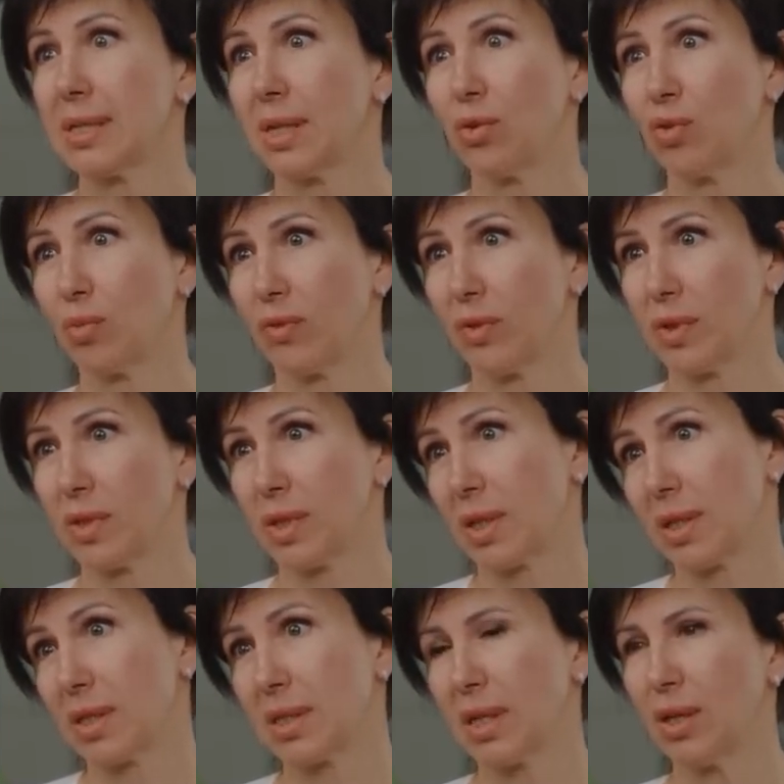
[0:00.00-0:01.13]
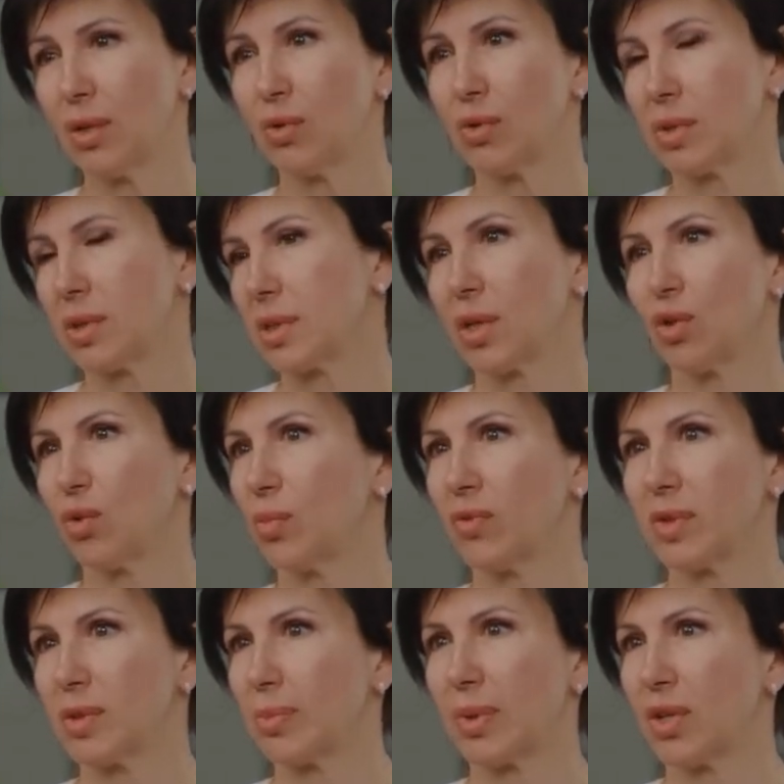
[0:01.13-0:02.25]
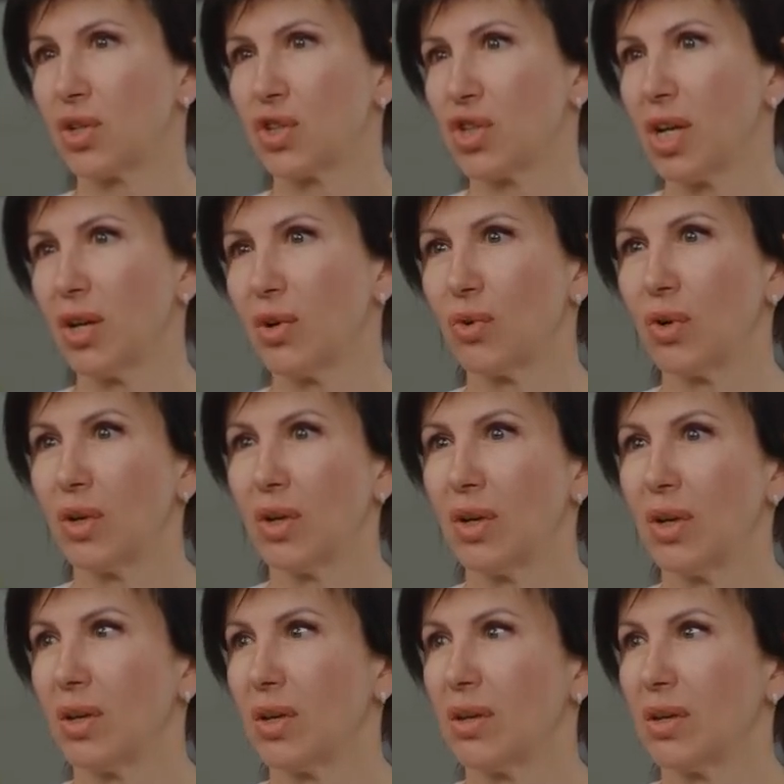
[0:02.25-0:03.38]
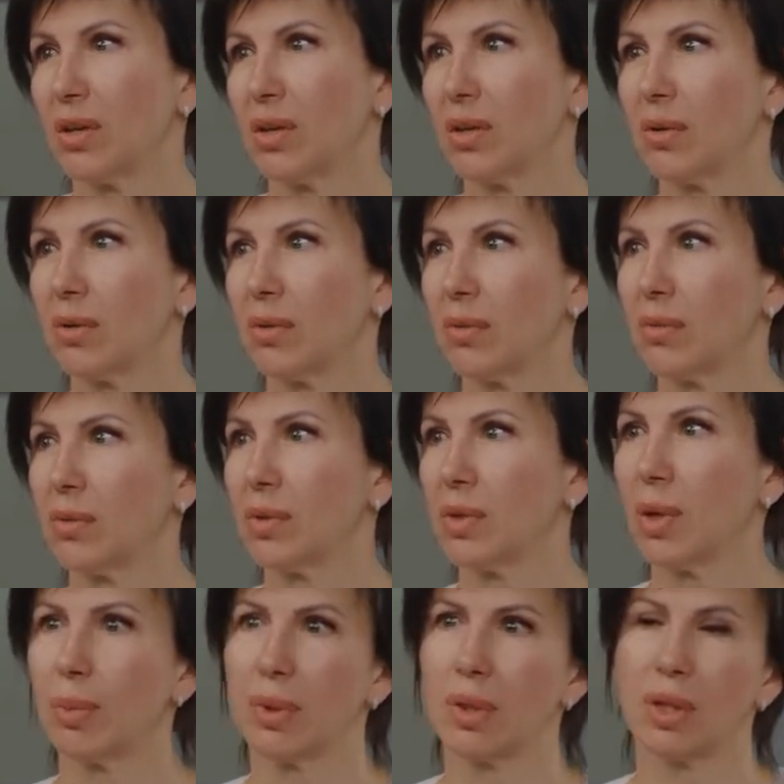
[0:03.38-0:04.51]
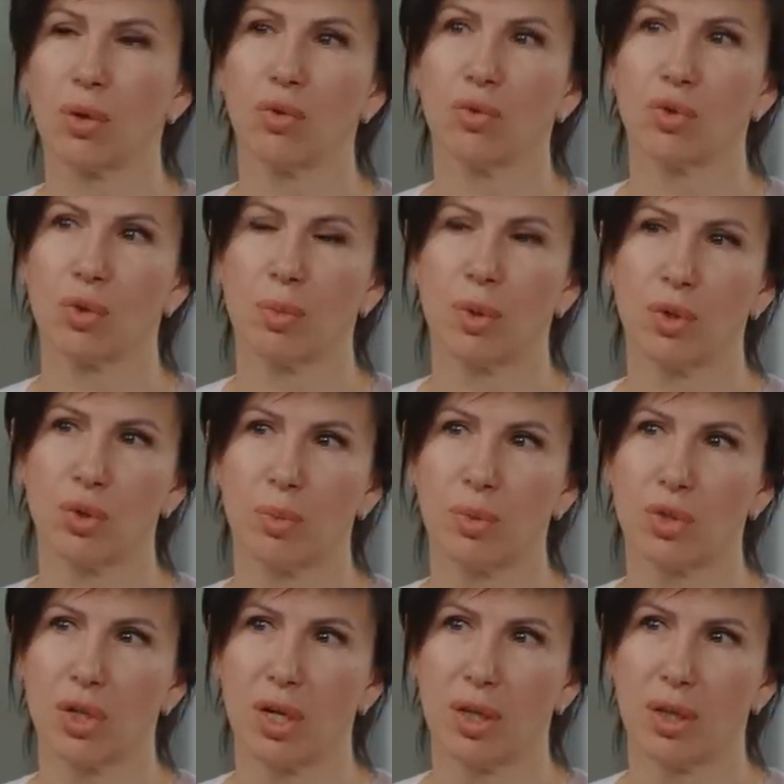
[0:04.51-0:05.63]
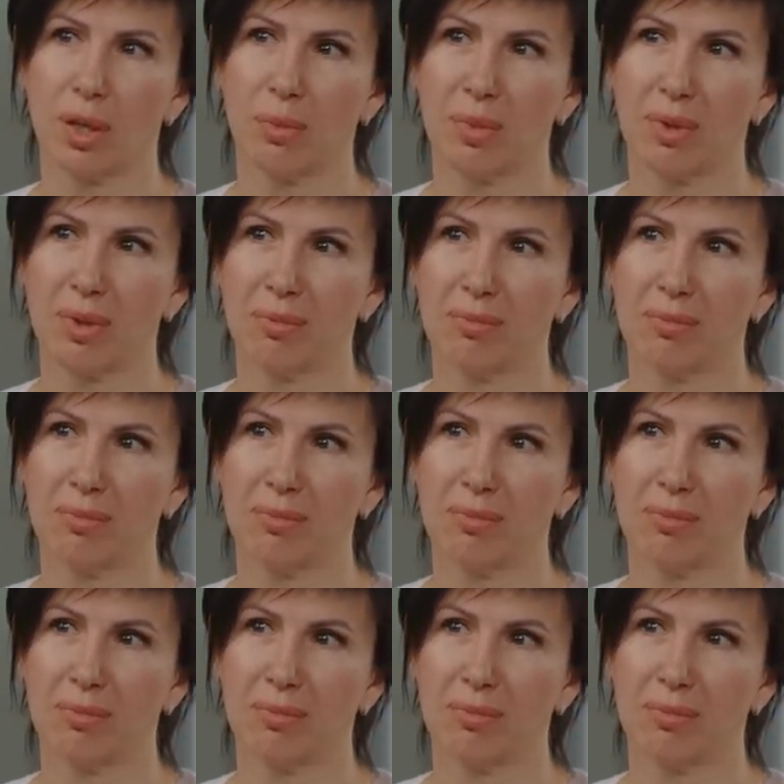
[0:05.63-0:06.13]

I don't hesitate to register. I don't hesitate to come. There was never a time when I regretted it.